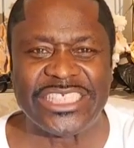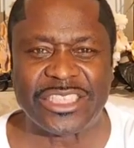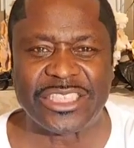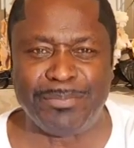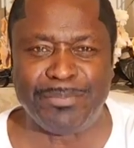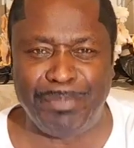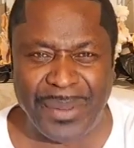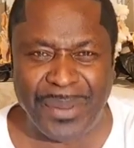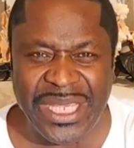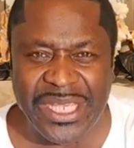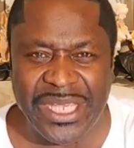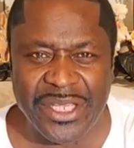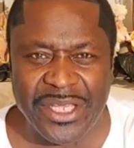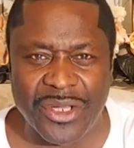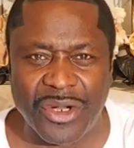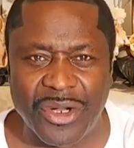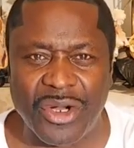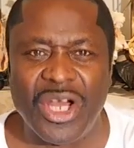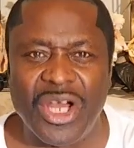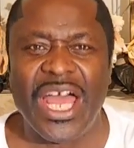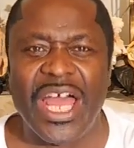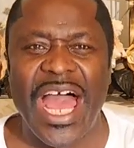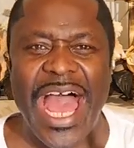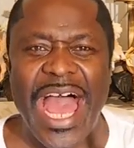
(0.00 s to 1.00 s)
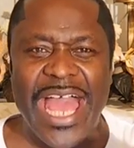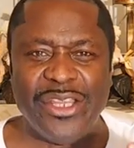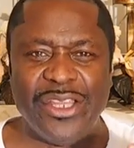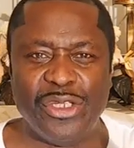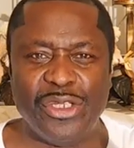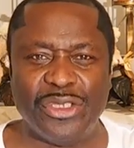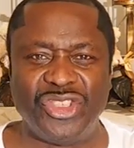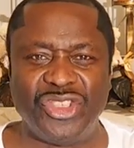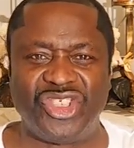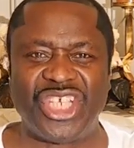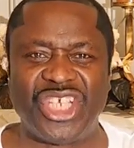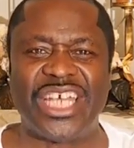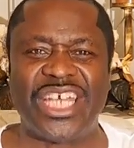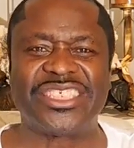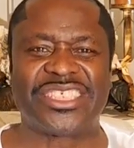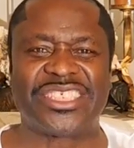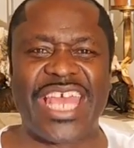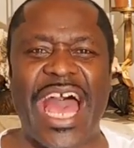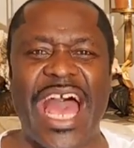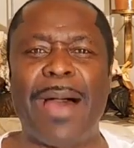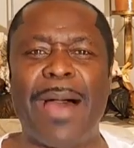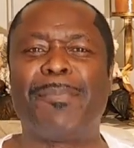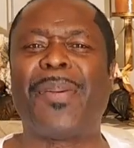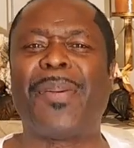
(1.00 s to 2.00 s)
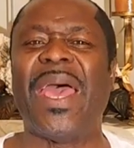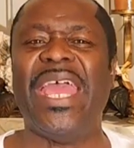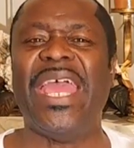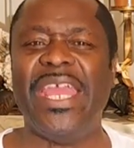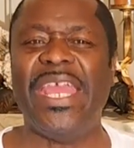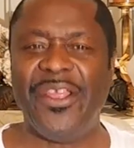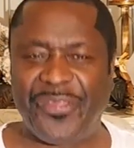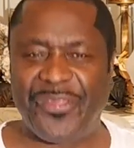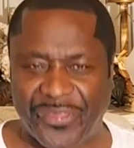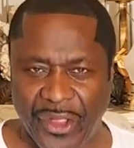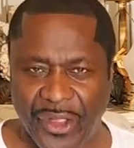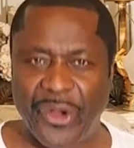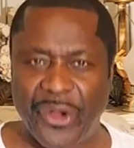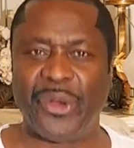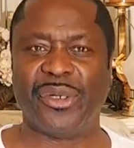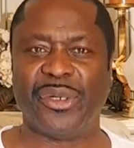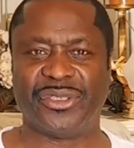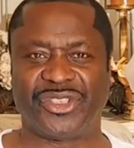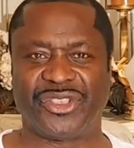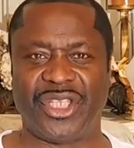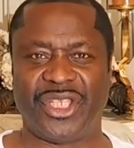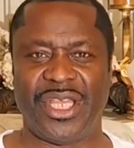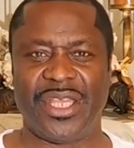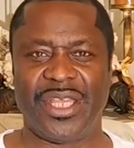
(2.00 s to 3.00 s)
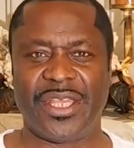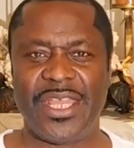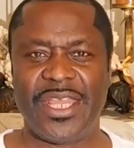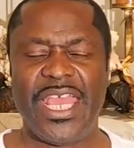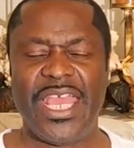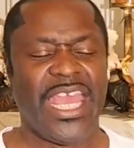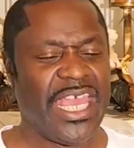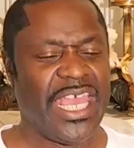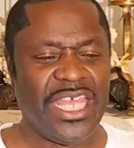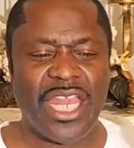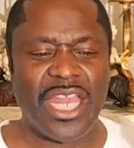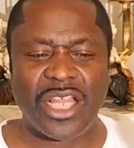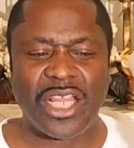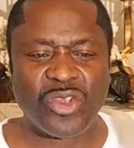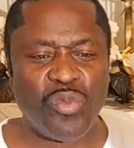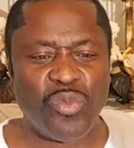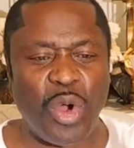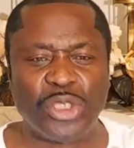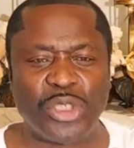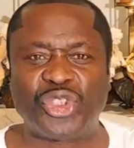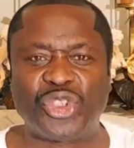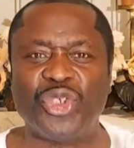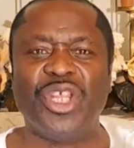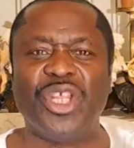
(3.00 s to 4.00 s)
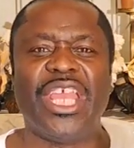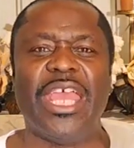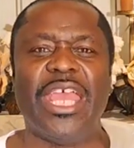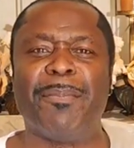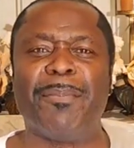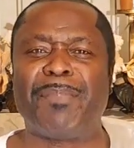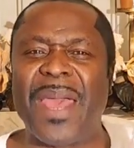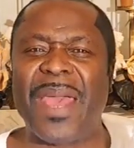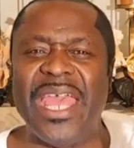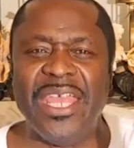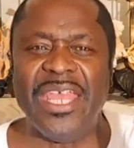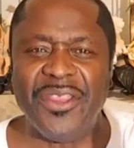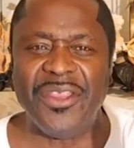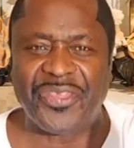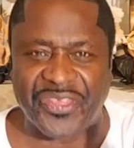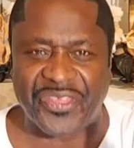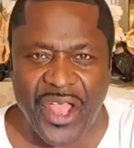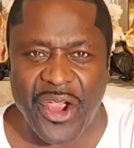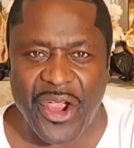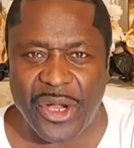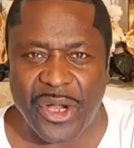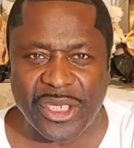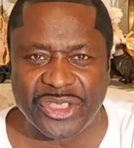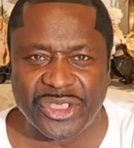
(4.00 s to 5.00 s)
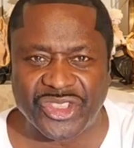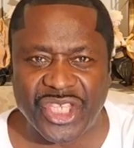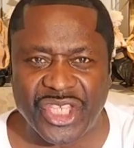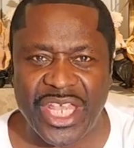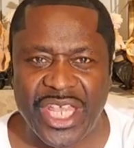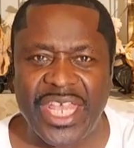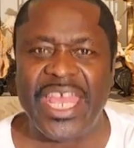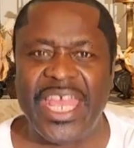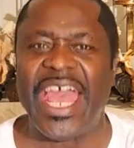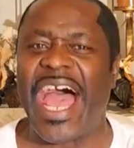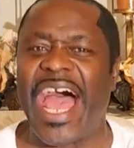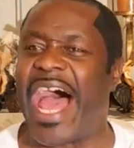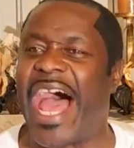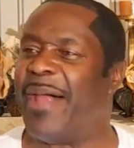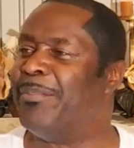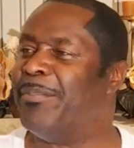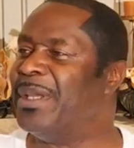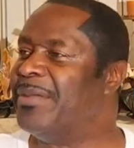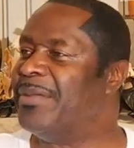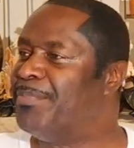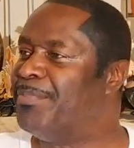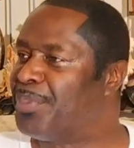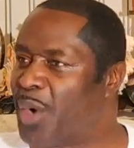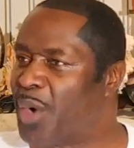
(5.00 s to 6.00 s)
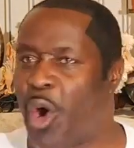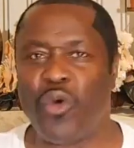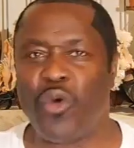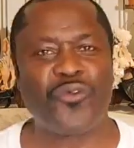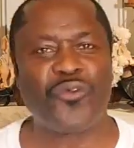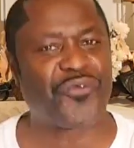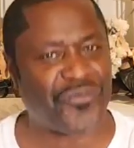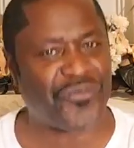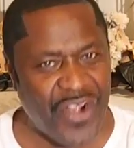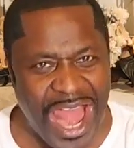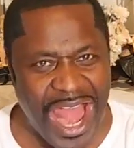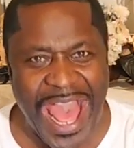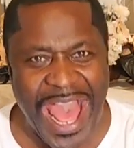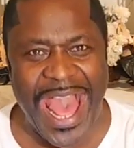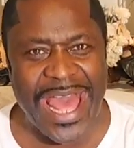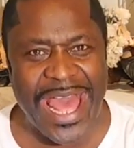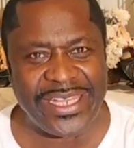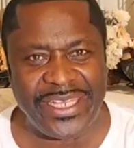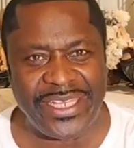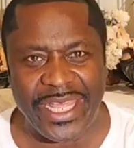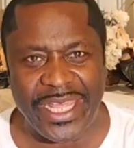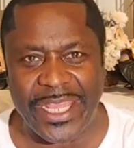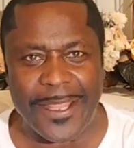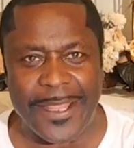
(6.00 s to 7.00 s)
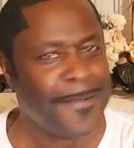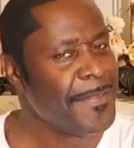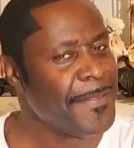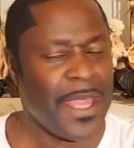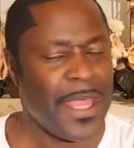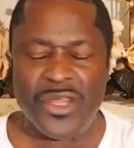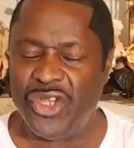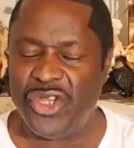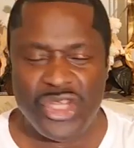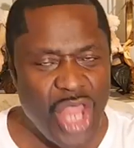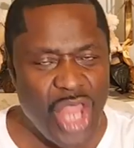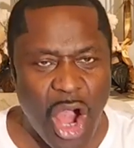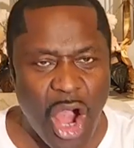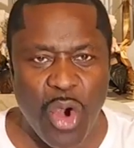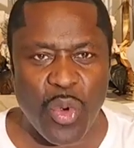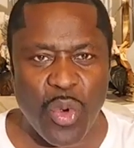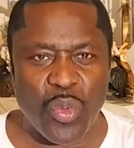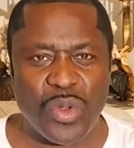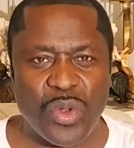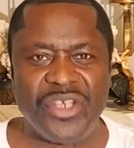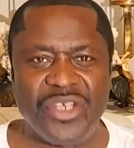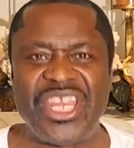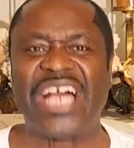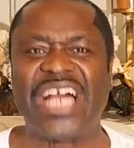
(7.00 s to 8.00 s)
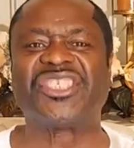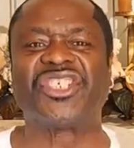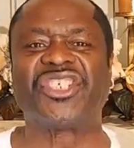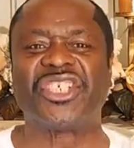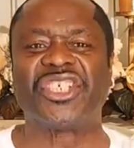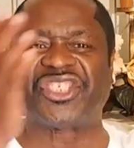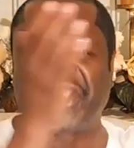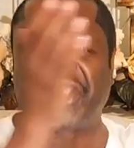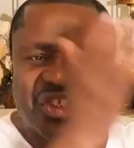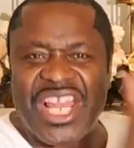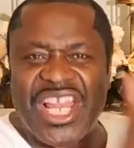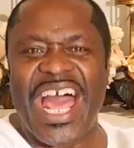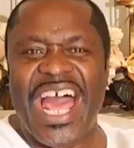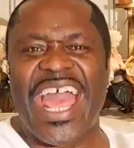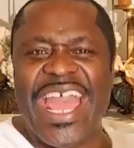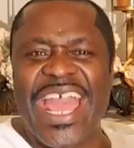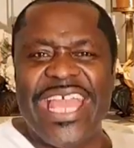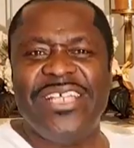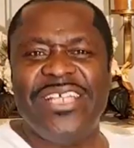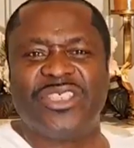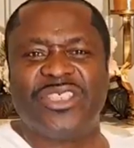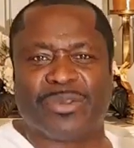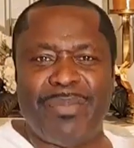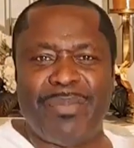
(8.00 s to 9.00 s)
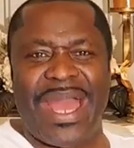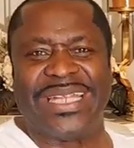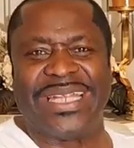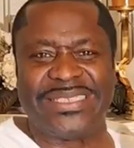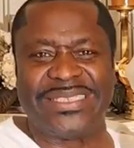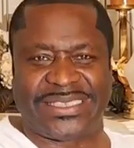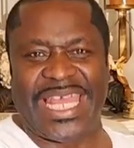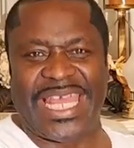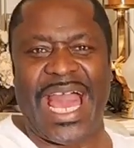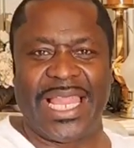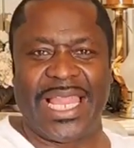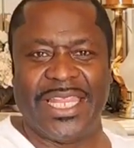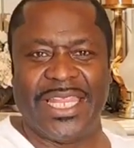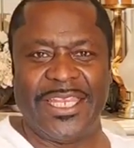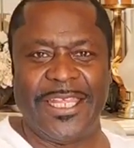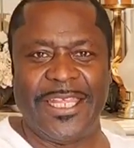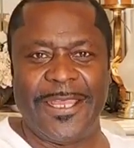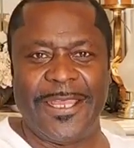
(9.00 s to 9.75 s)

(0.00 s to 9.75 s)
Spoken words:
bill and you just got paid Thursday. He doesn't want you to get paid Thursday and be broke Friday. No, that's a slave's mentality.